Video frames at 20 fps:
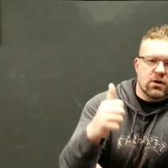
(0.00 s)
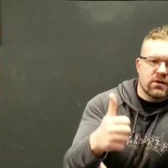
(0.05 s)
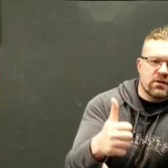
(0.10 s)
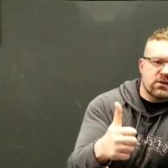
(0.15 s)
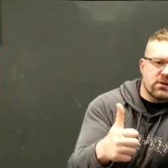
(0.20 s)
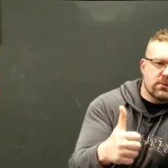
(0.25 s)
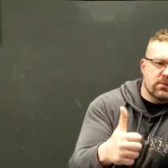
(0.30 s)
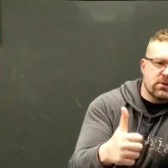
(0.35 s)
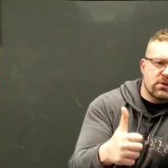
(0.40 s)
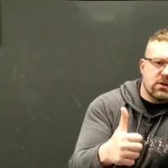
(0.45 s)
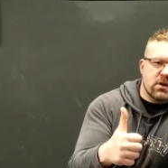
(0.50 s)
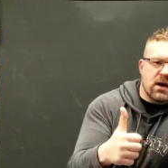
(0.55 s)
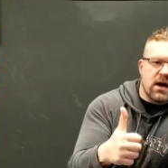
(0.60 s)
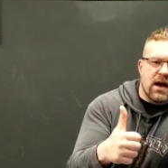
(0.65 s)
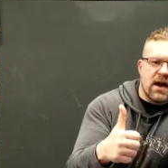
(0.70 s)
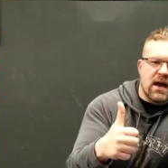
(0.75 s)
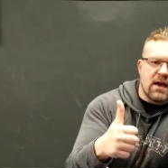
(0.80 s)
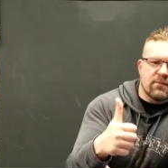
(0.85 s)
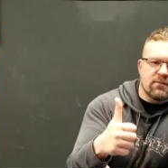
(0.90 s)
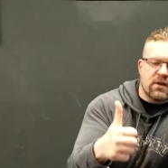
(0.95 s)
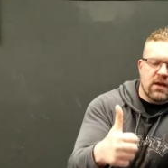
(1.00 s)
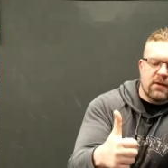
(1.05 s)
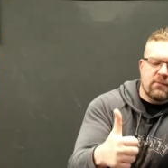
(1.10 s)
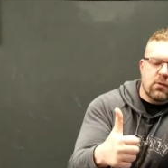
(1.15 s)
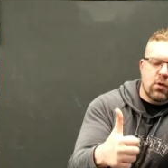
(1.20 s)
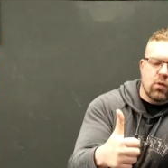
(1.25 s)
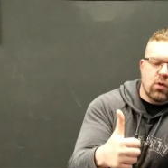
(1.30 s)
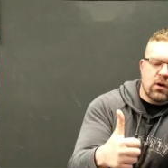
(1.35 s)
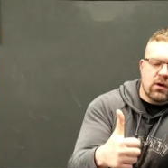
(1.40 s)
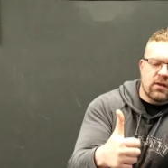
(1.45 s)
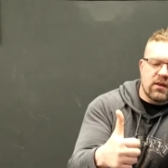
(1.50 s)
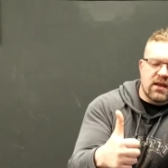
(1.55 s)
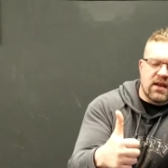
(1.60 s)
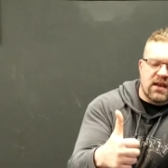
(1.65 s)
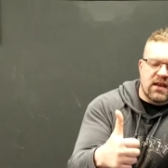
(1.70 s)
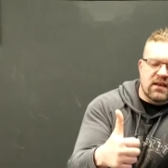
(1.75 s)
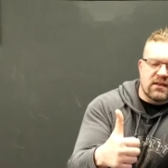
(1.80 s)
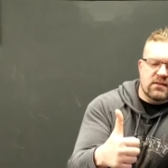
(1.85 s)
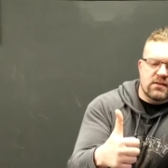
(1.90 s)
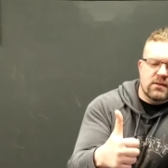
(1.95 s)
to subscribe. Give it one of
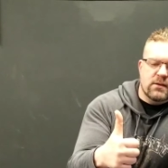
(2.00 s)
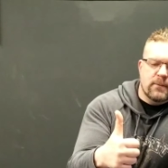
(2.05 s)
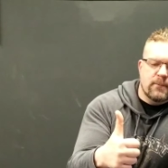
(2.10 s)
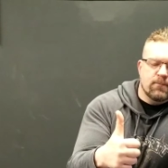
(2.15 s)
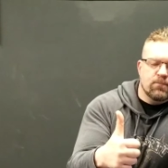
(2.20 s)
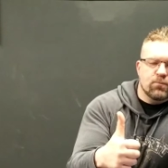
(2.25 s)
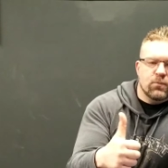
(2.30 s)
these.